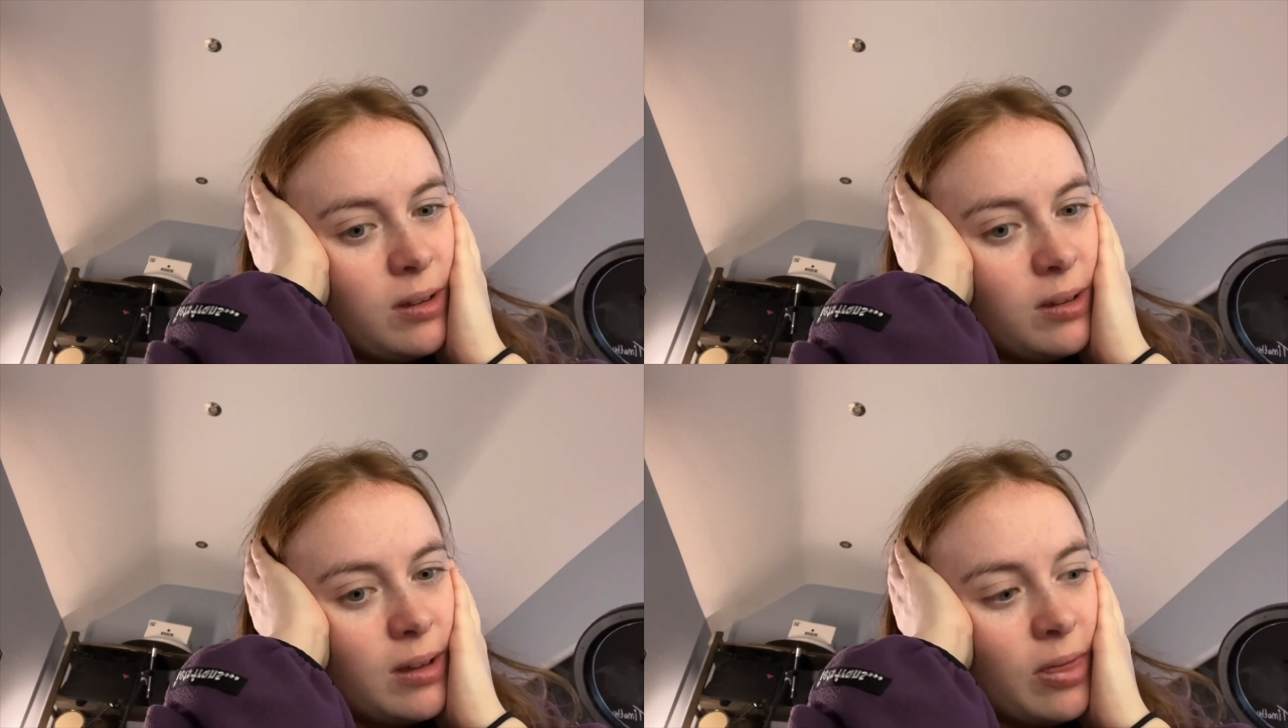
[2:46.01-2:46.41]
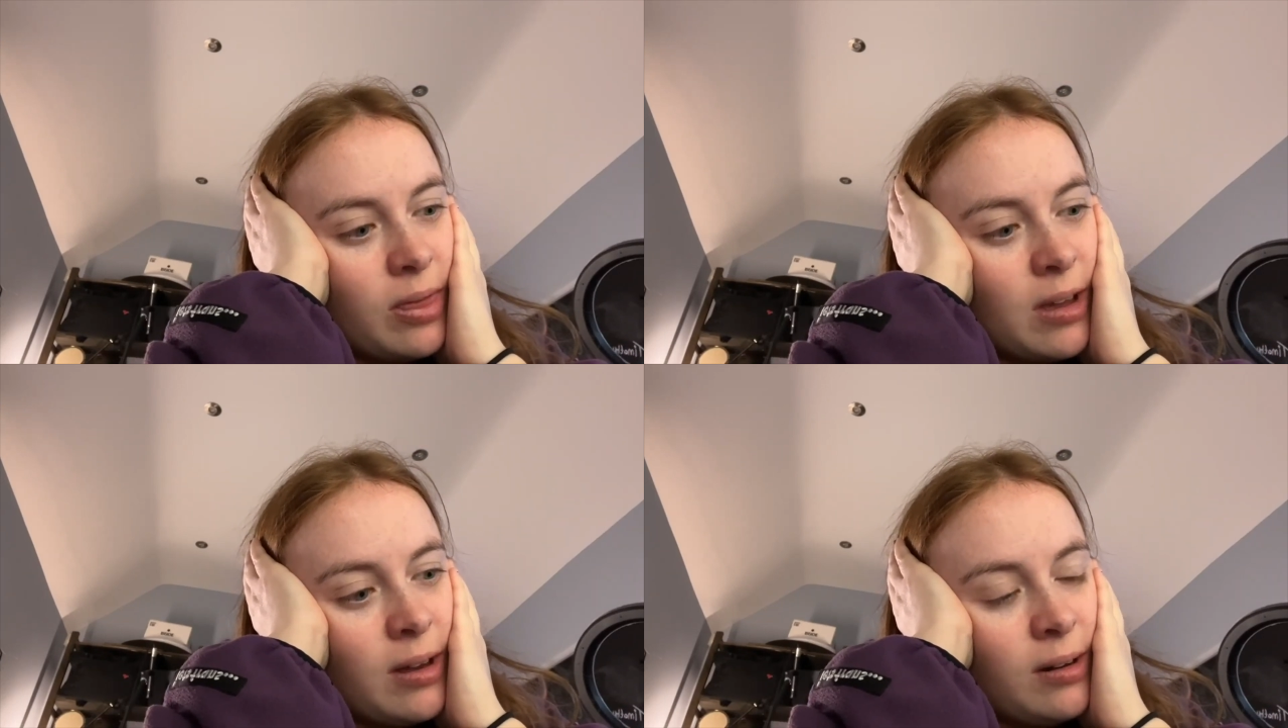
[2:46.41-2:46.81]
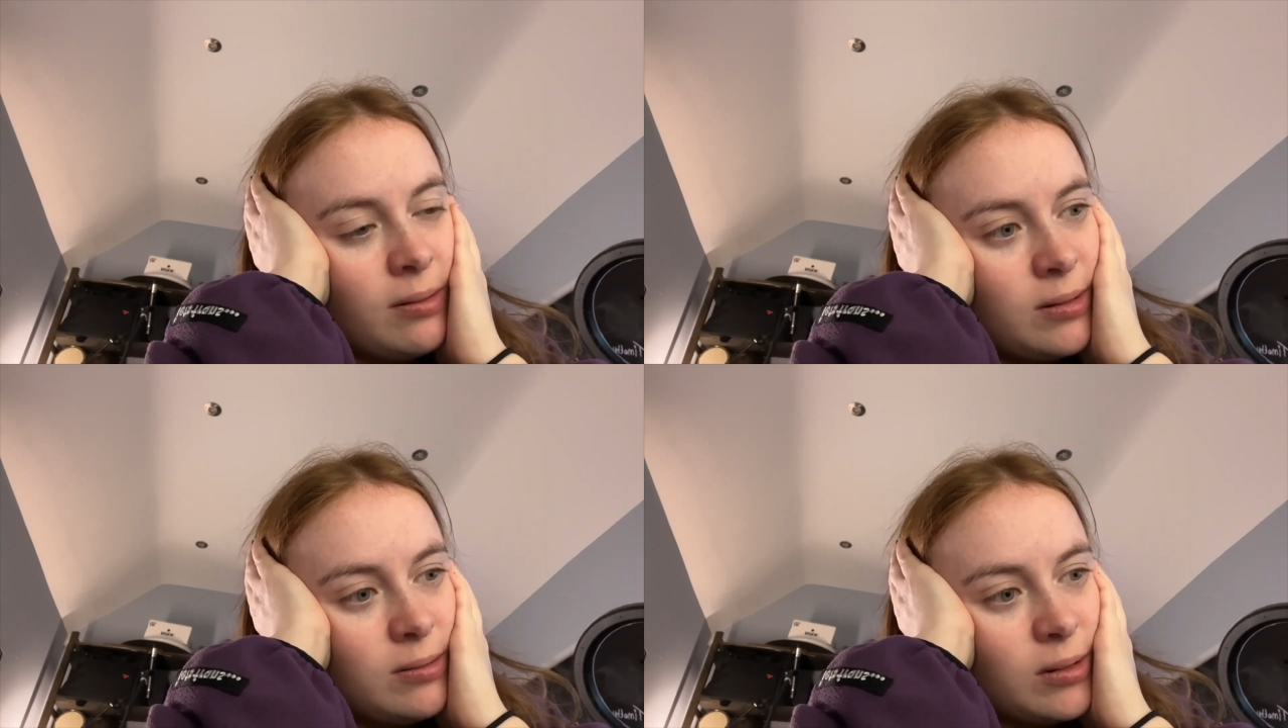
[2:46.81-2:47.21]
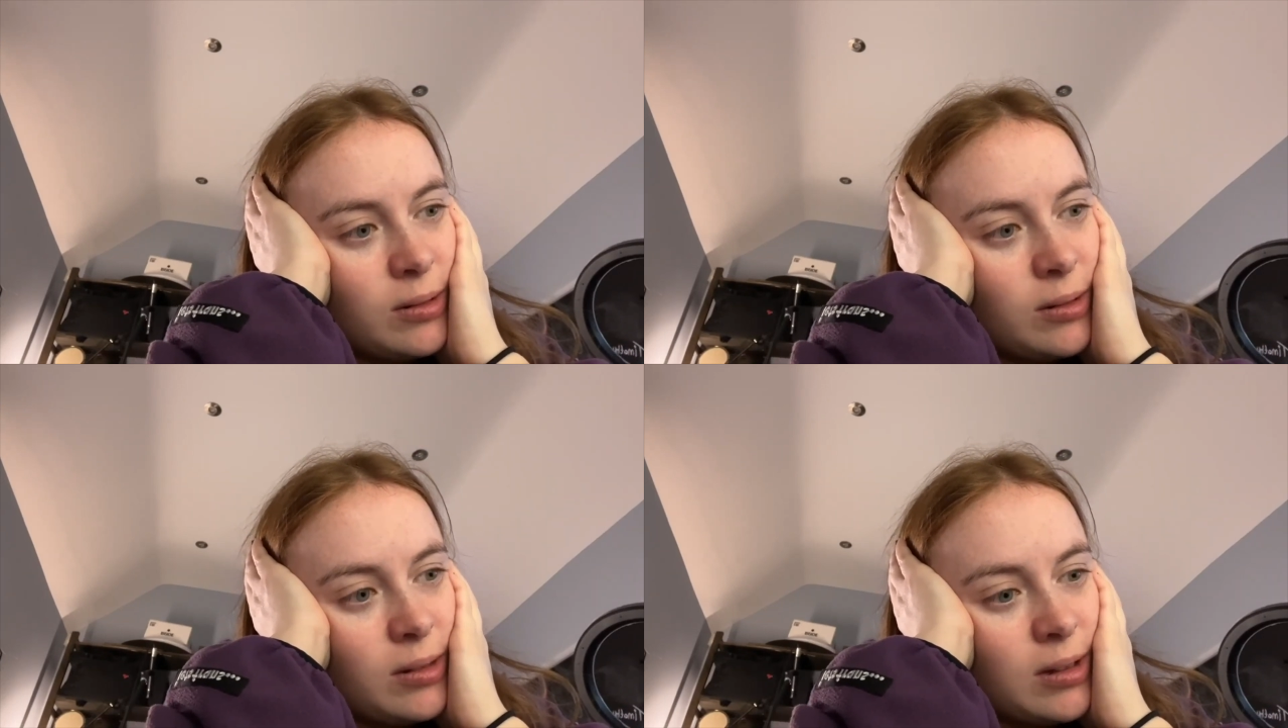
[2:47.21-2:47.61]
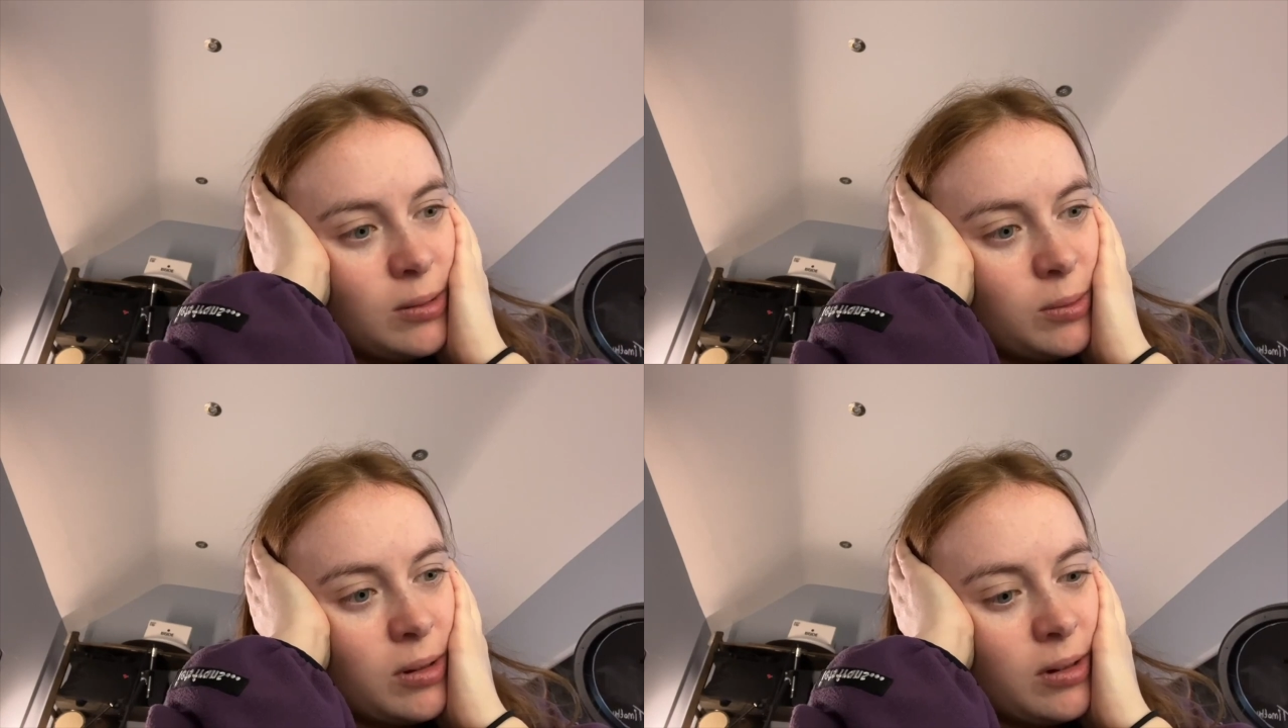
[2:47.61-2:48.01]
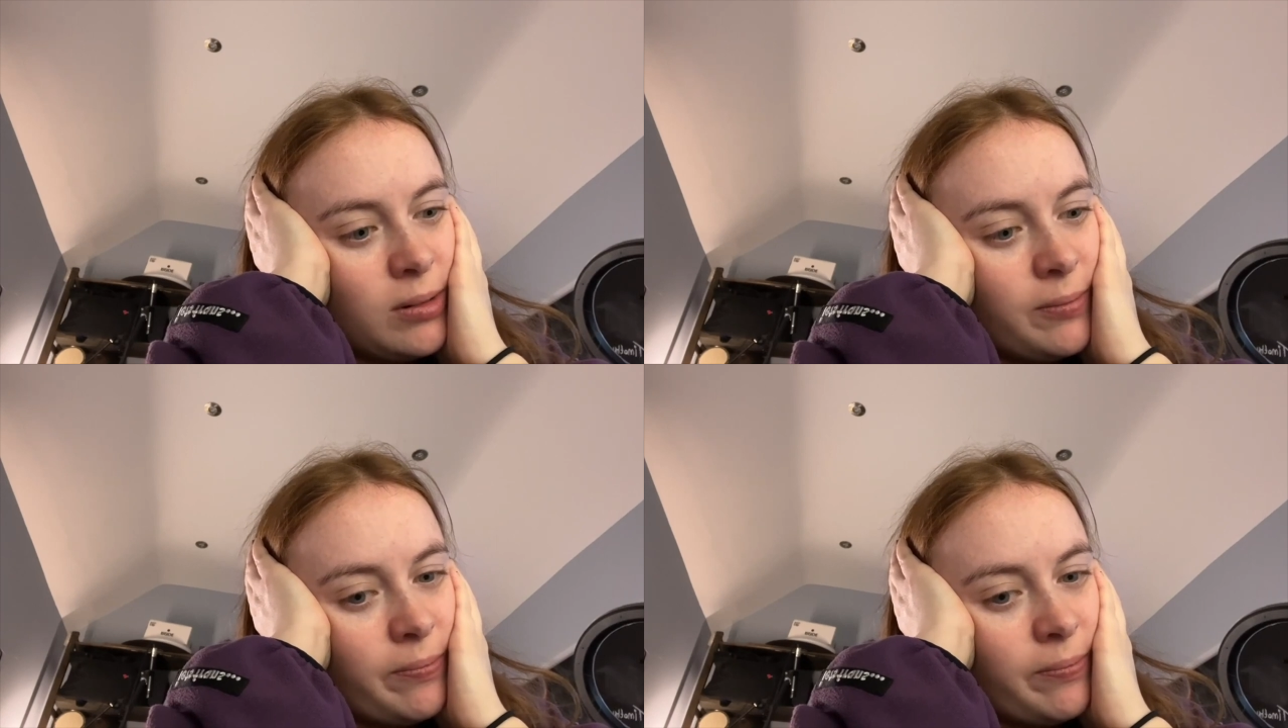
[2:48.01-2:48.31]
and then record this one.